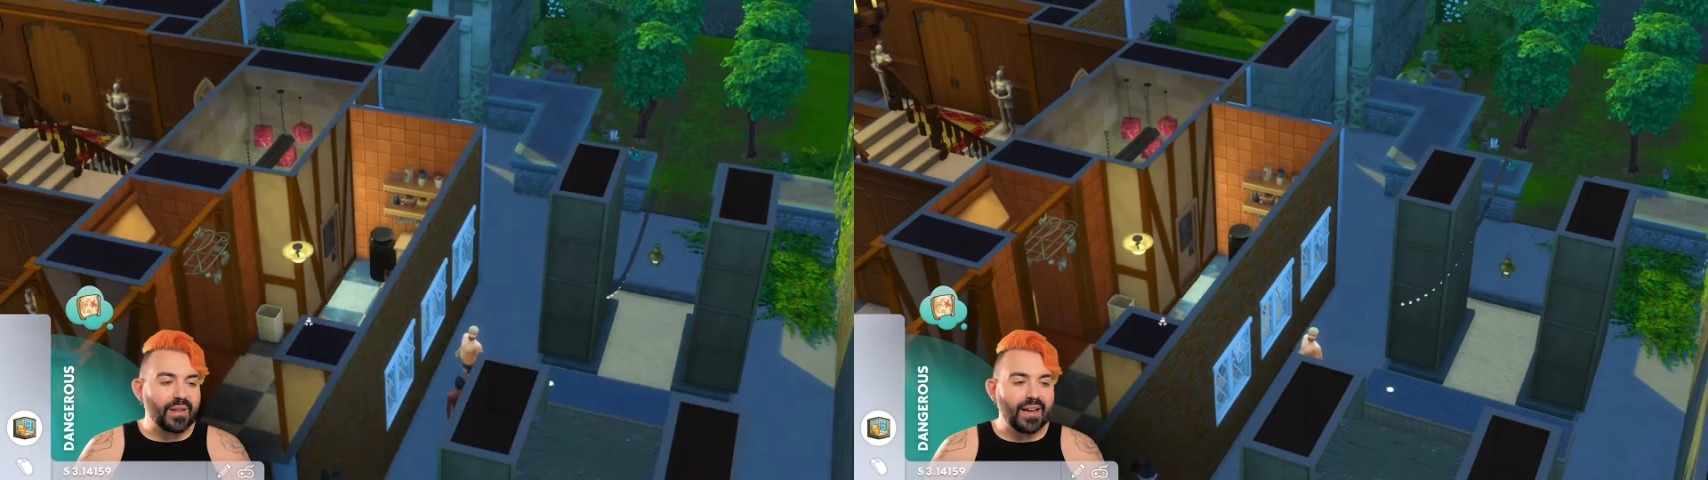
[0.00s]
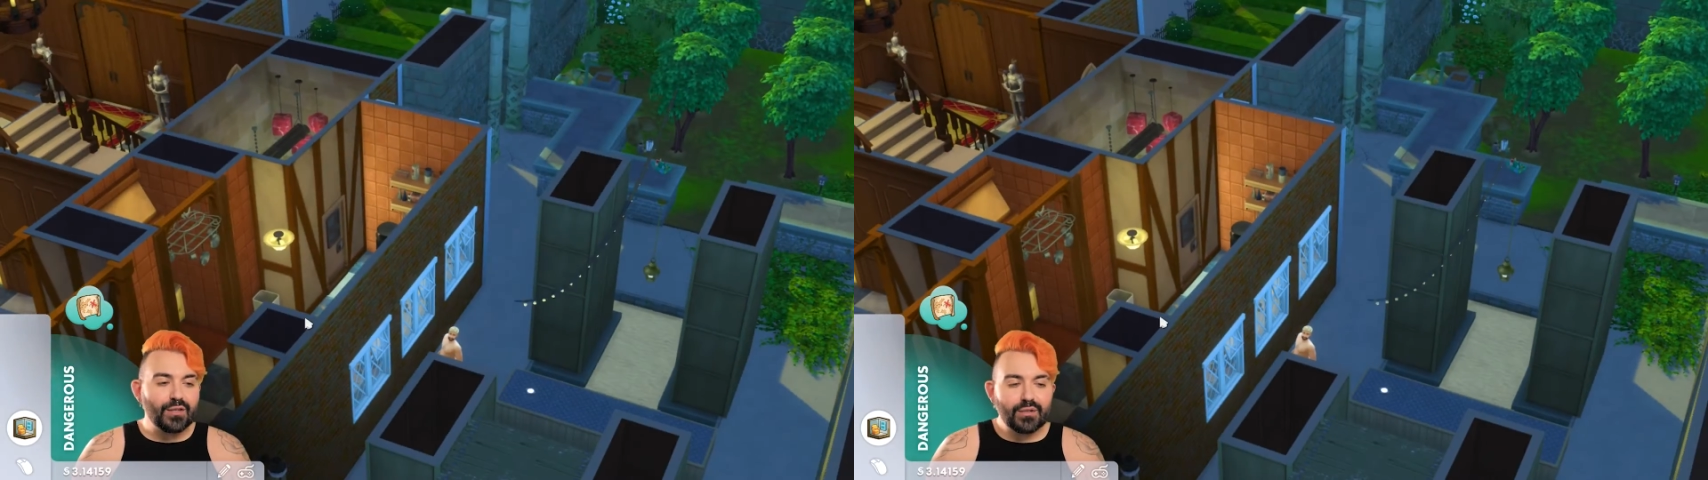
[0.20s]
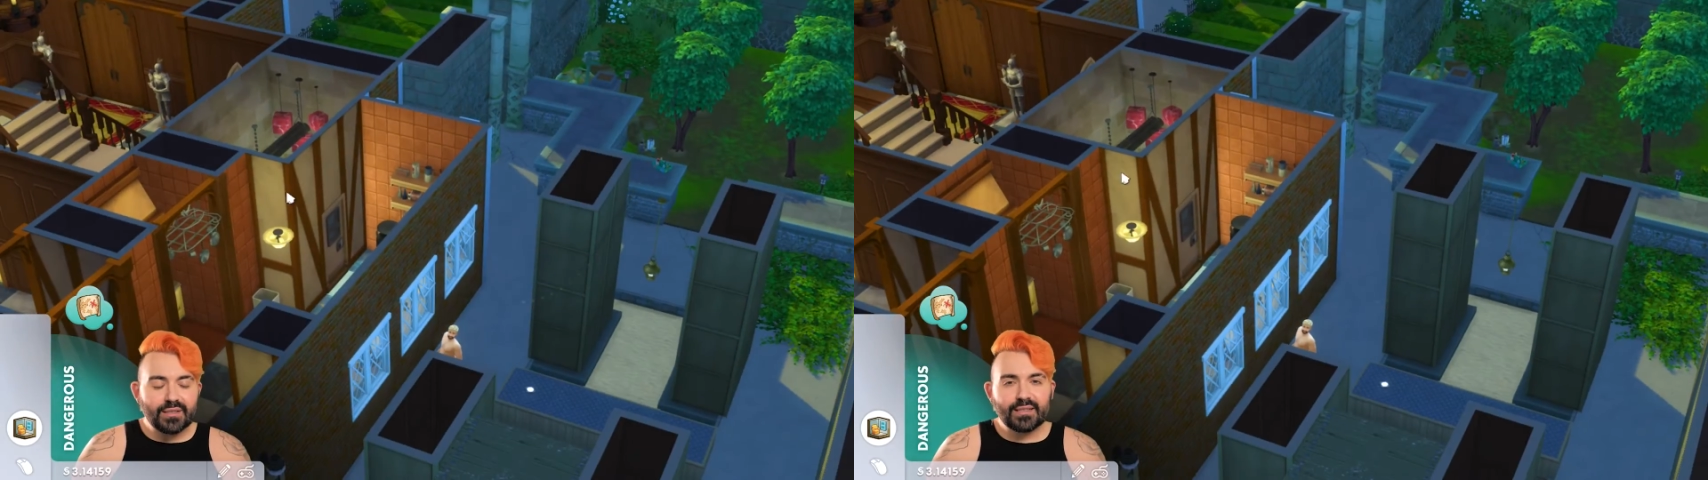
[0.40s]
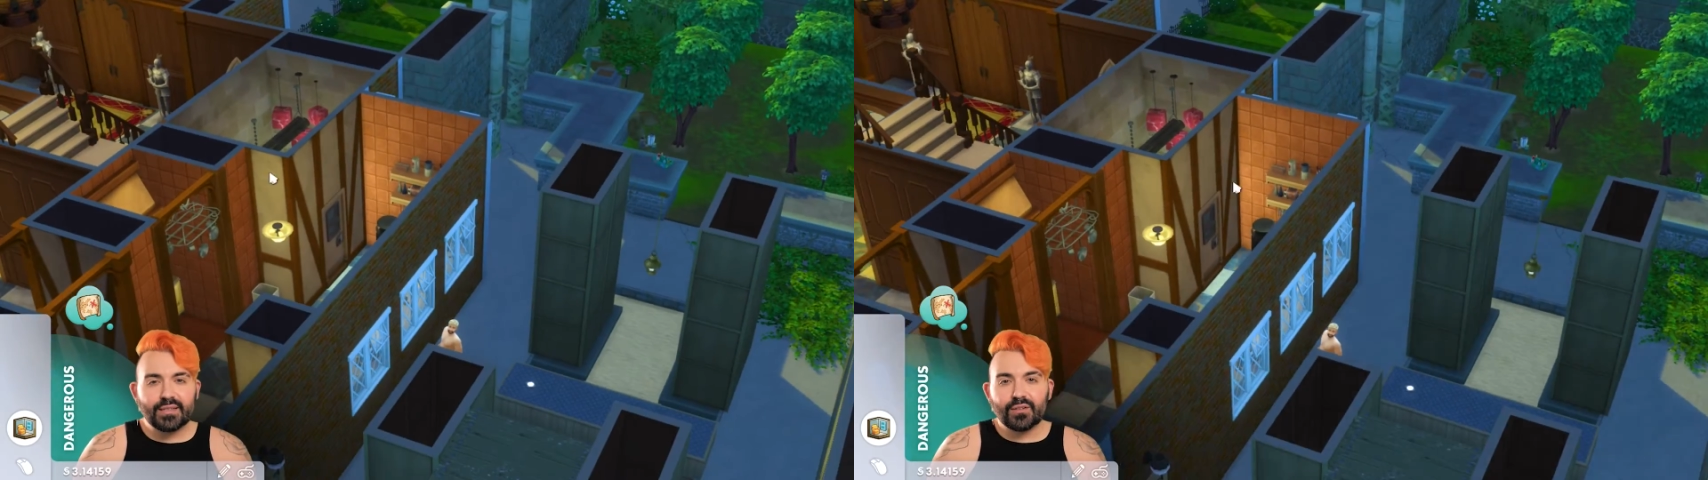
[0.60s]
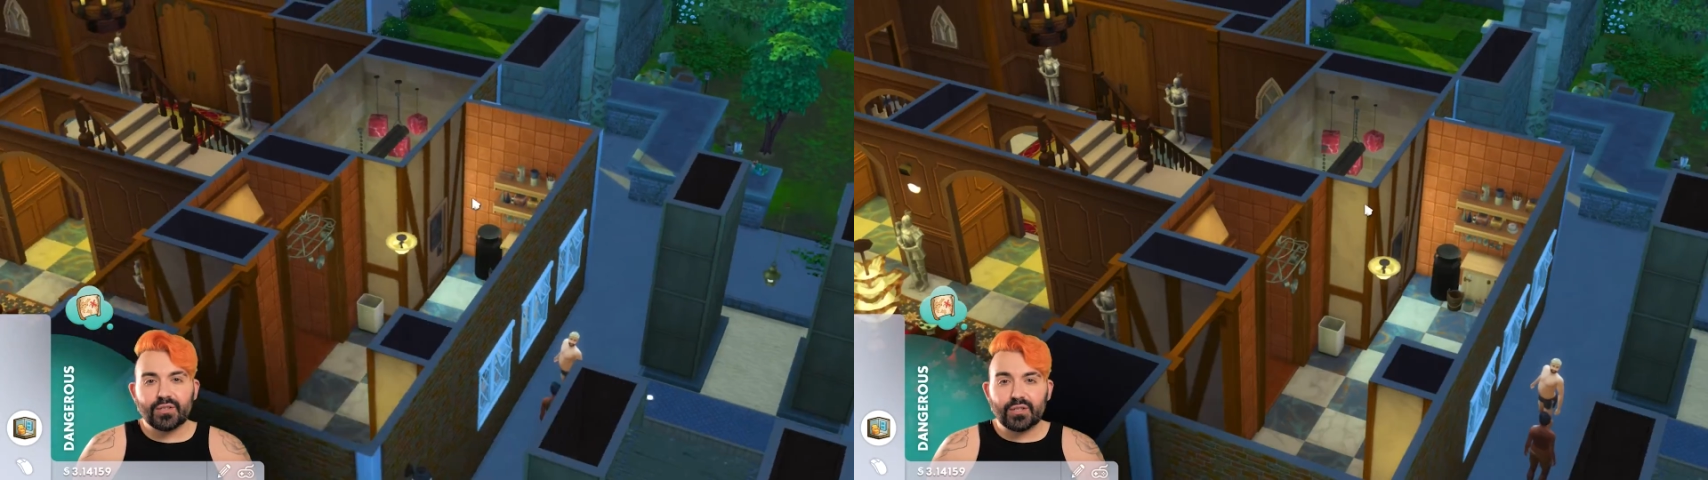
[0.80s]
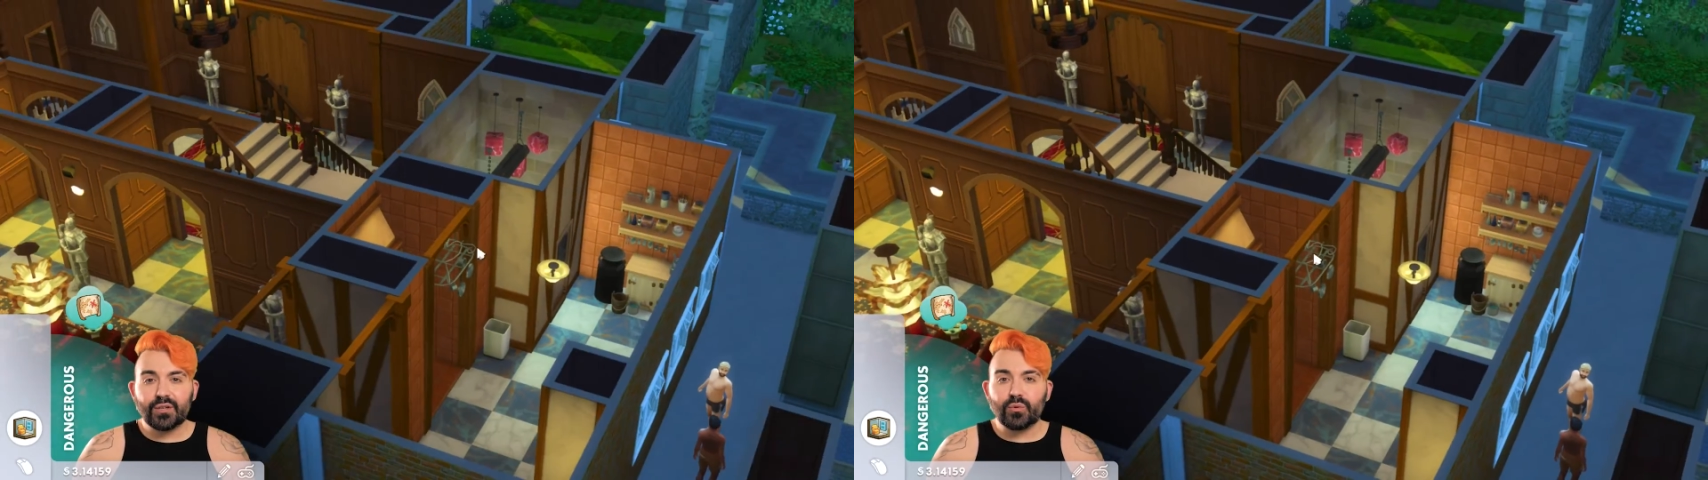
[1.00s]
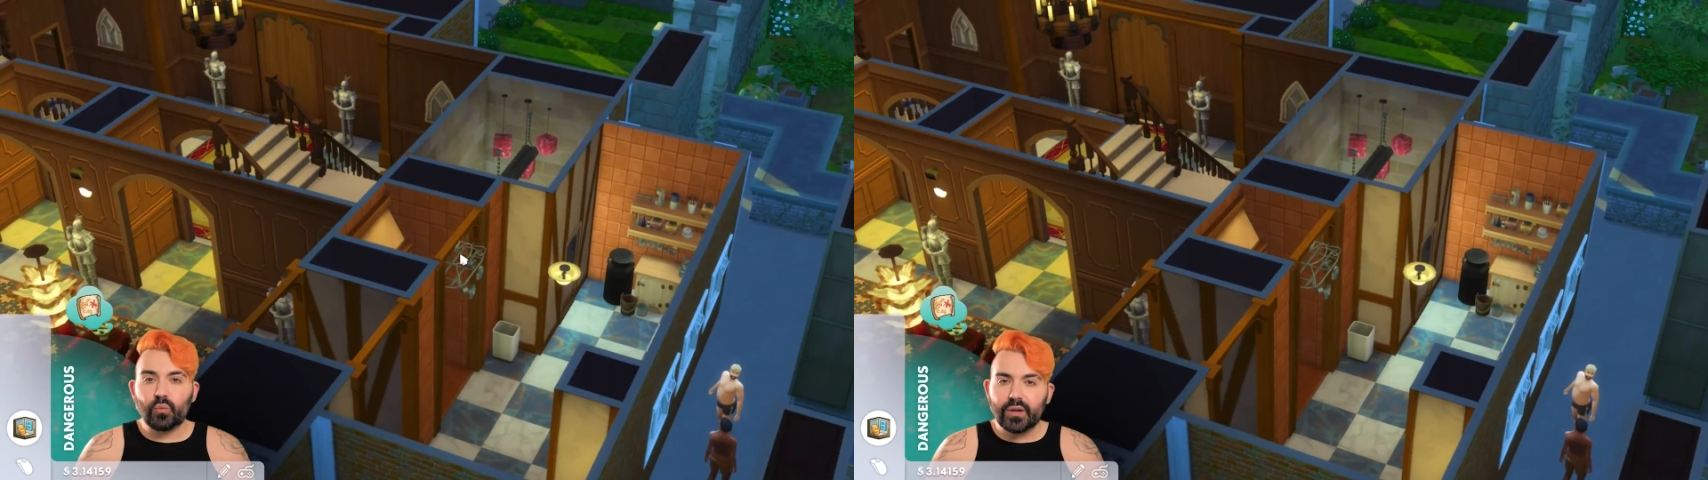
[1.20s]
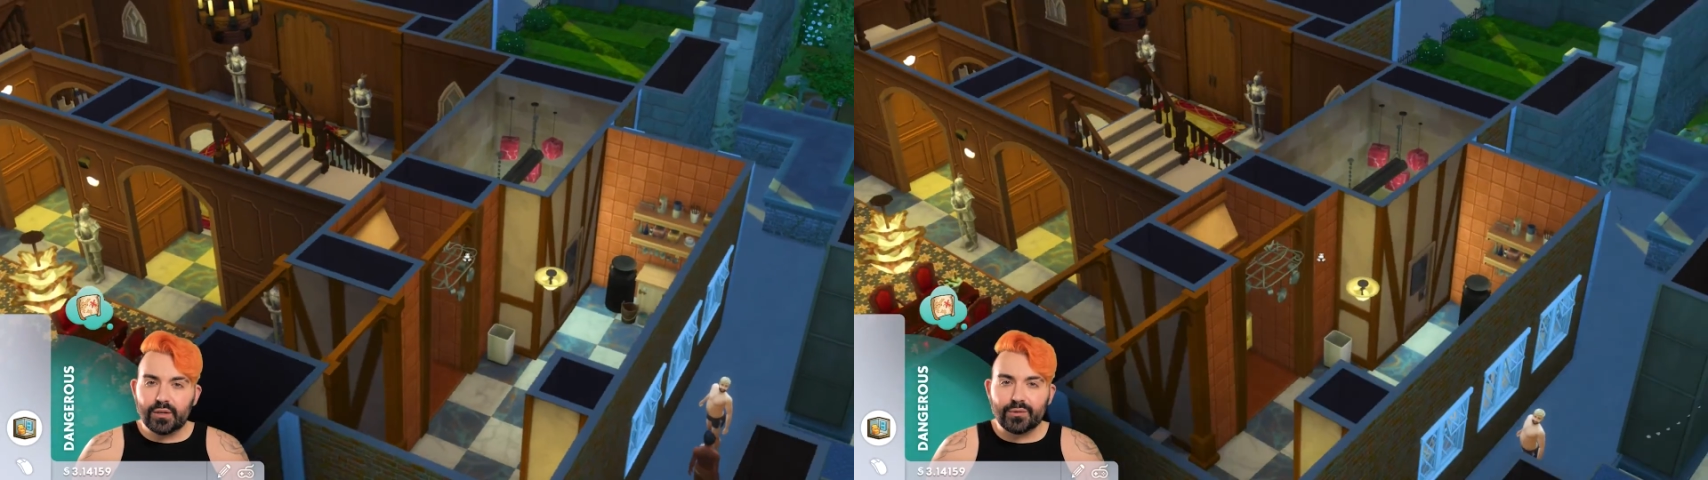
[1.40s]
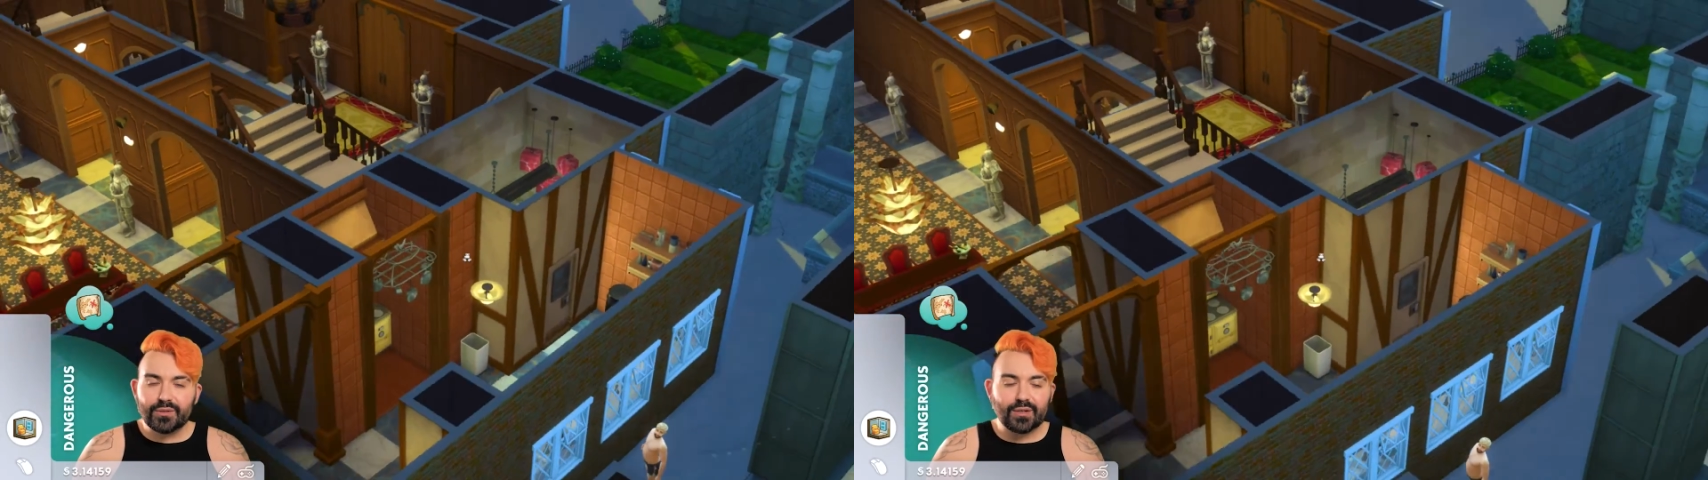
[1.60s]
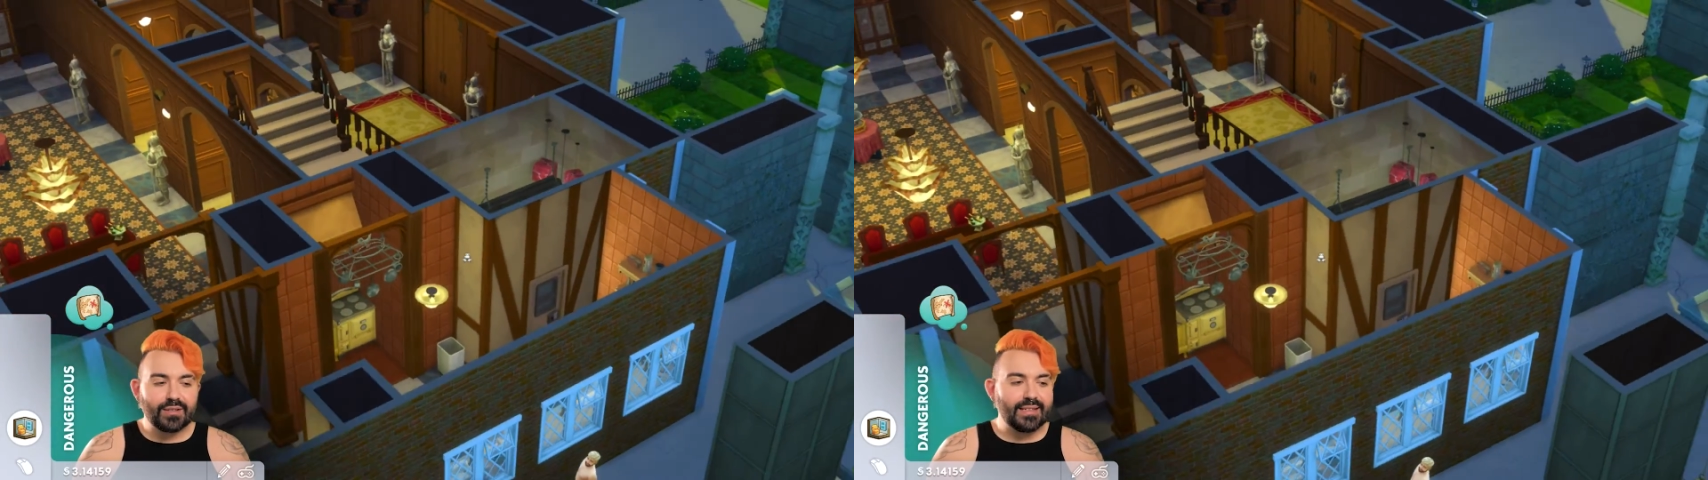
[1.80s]
I noticed that there are certain
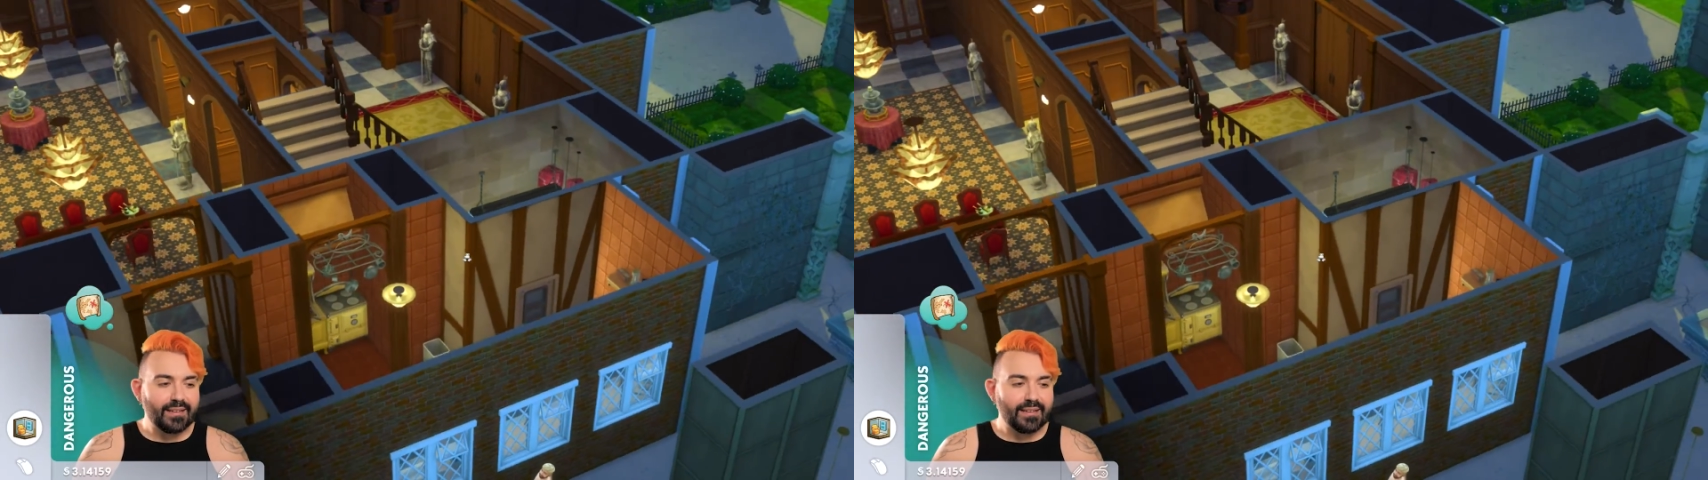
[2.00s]
windows on the